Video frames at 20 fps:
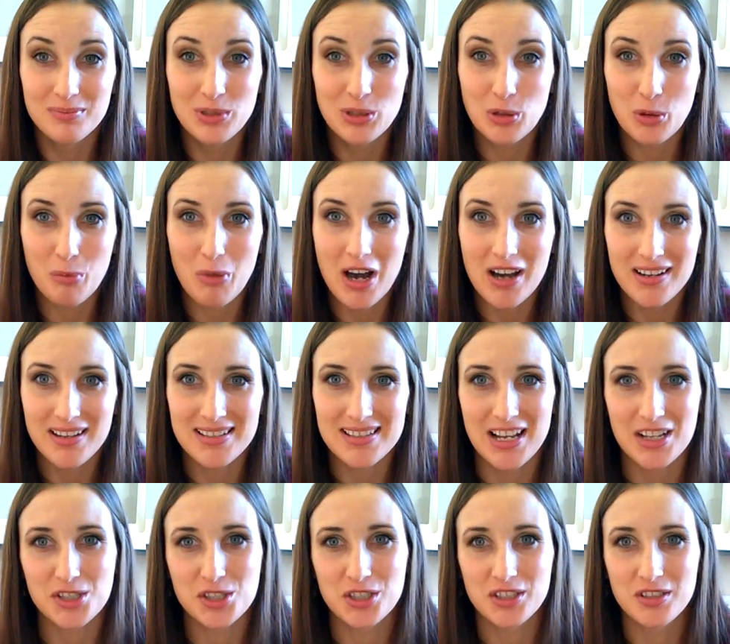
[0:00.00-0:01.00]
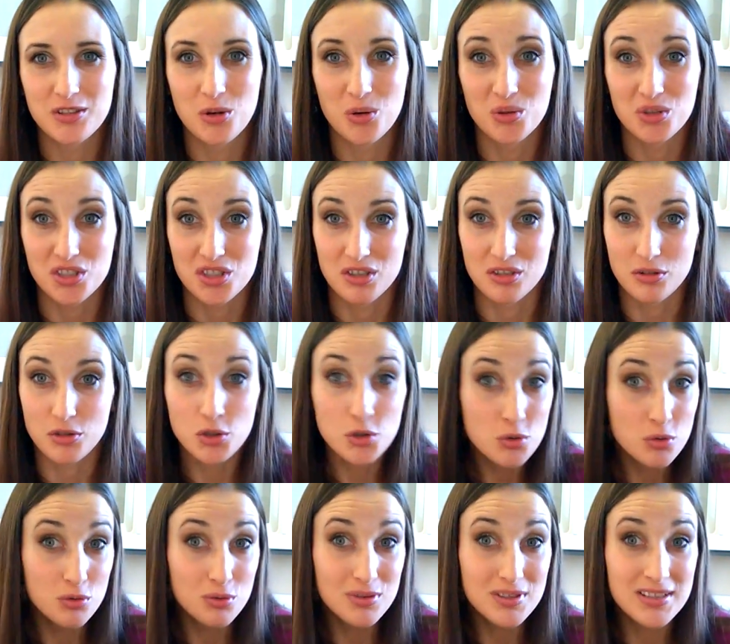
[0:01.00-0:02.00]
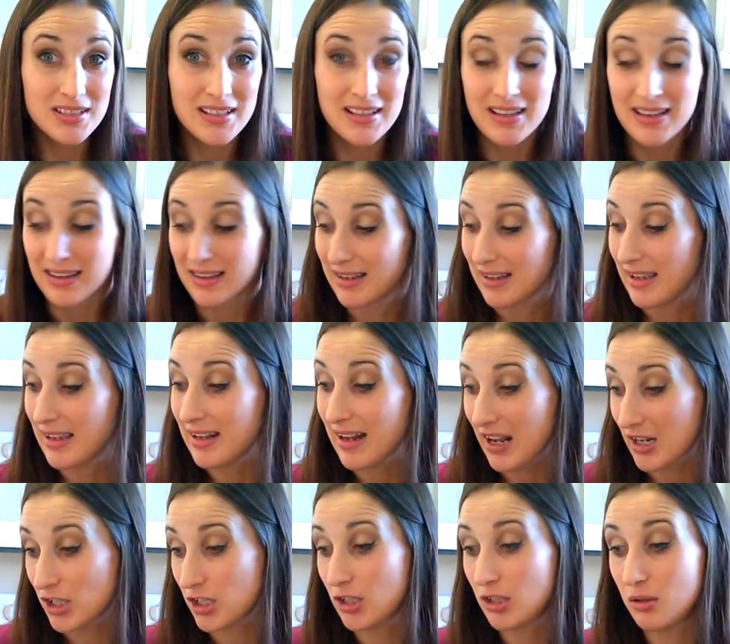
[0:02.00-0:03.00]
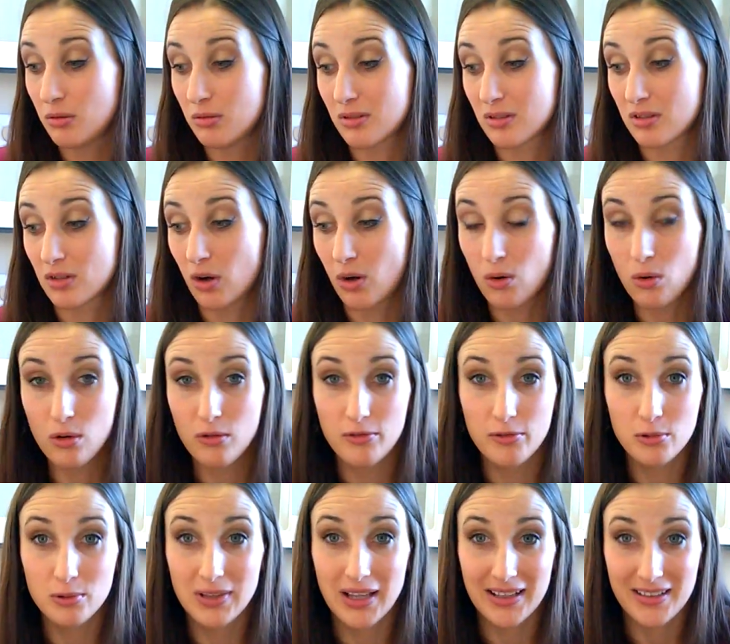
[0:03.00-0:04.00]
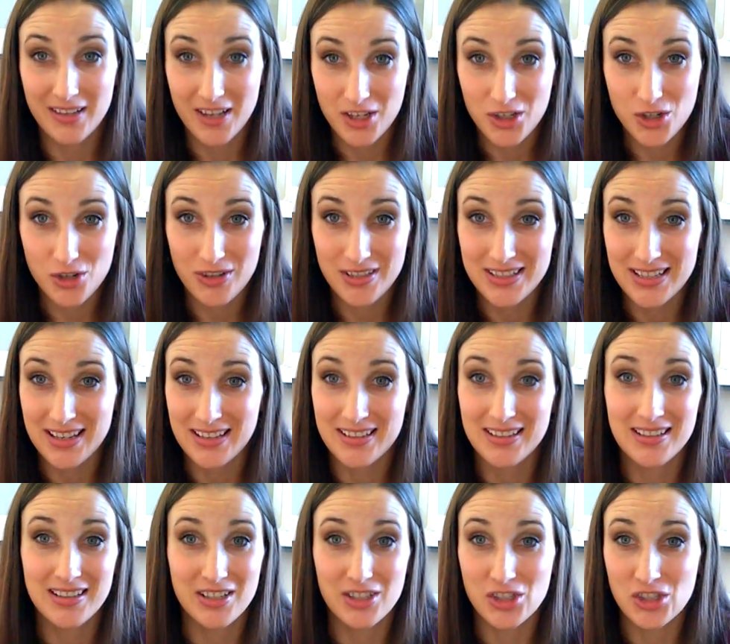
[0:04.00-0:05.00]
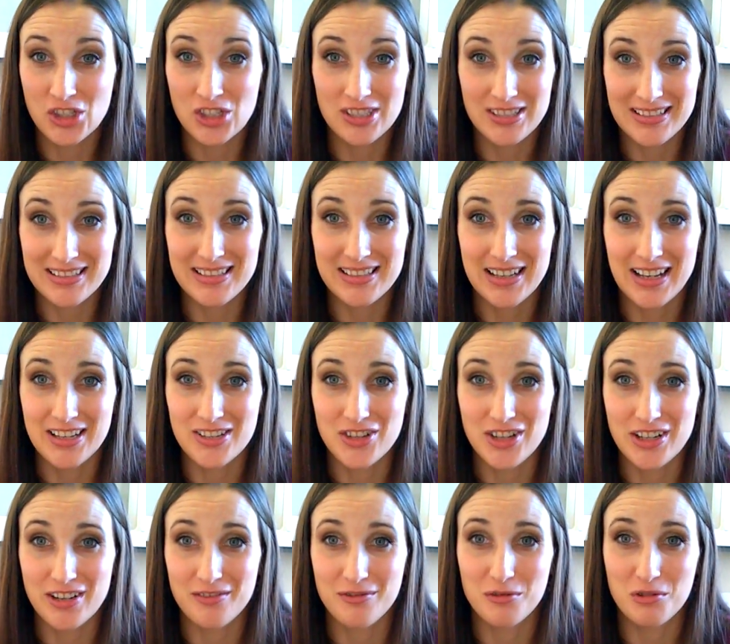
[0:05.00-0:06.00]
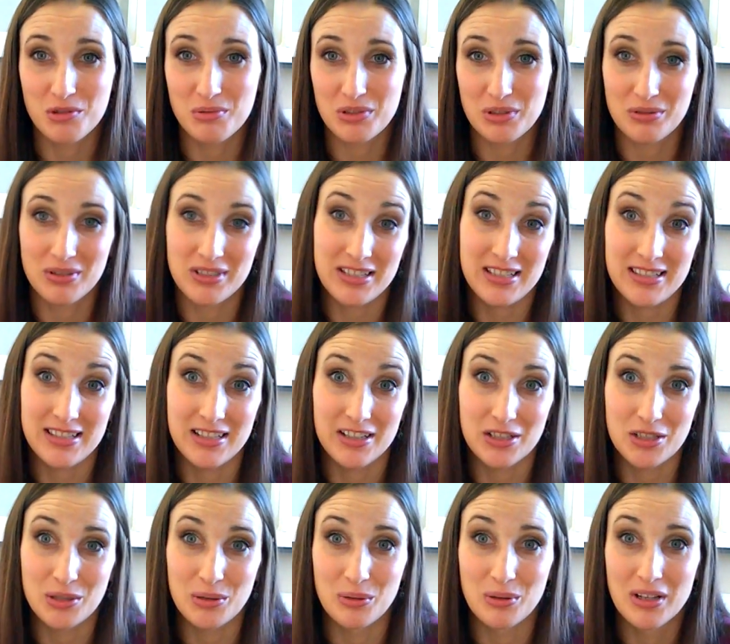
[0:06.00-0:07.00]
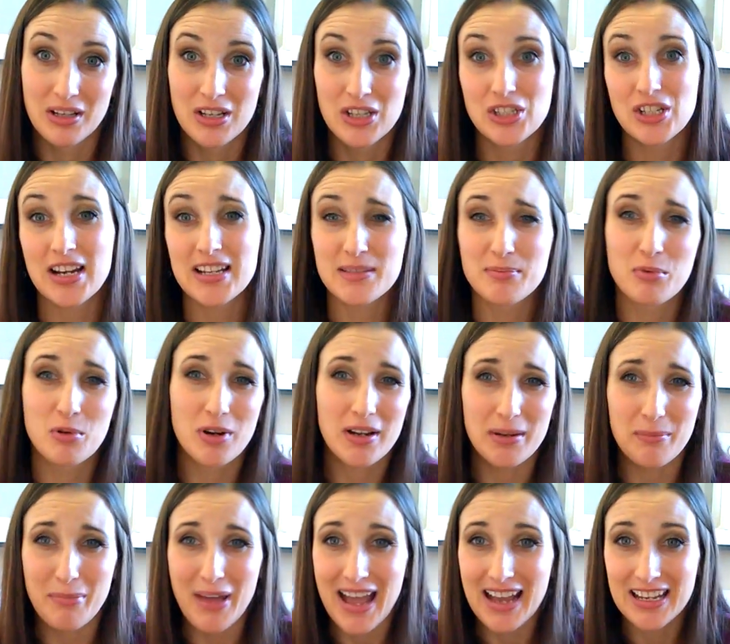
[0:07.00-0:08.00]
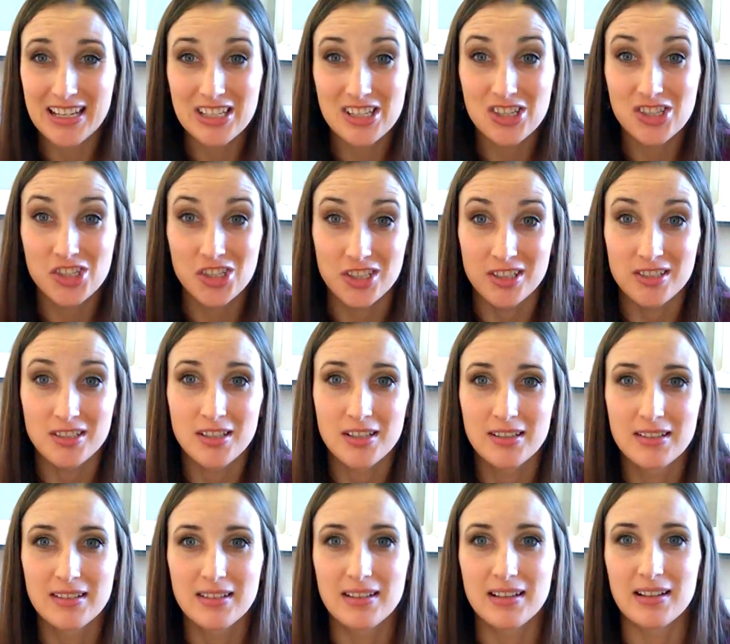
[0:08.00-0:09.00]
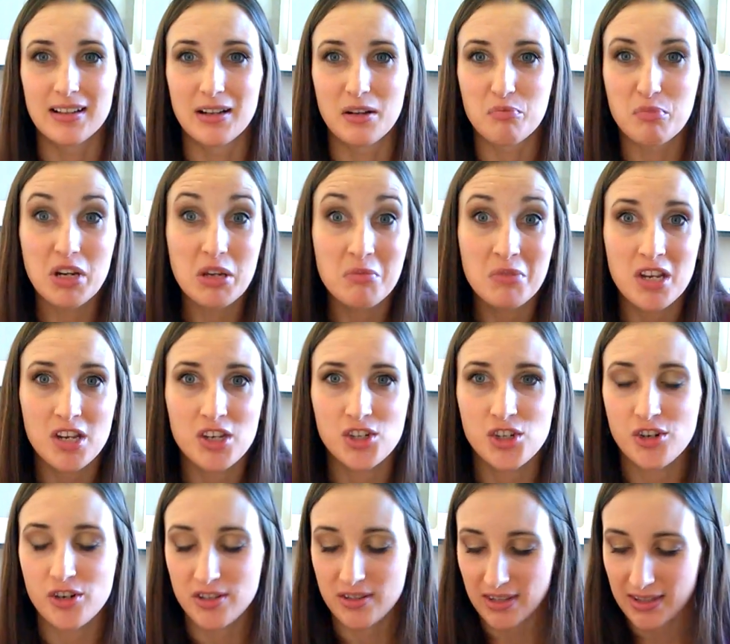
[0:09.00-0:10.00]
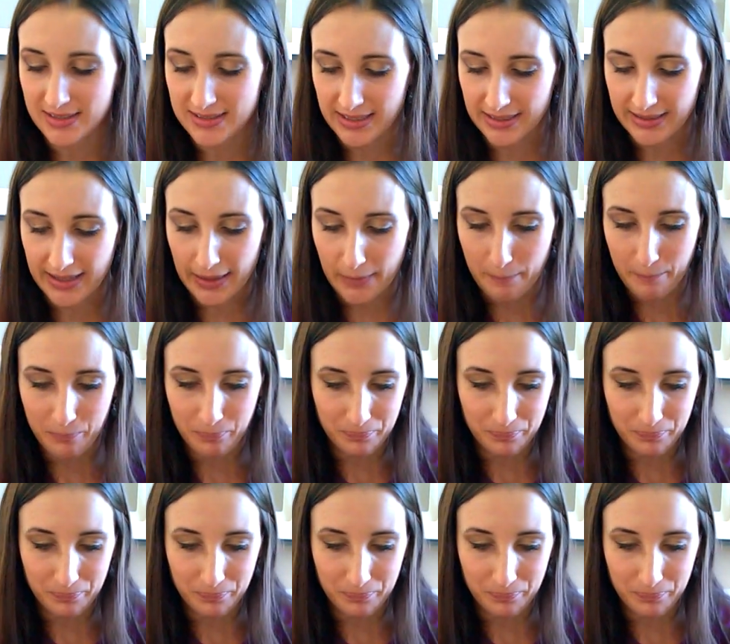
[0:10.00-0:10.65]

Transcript: your body is actually going to use. It actually uses a whole food like nature intended. It's just in dehydrated form, so it's easier to transport and package and pre-measure and things like that.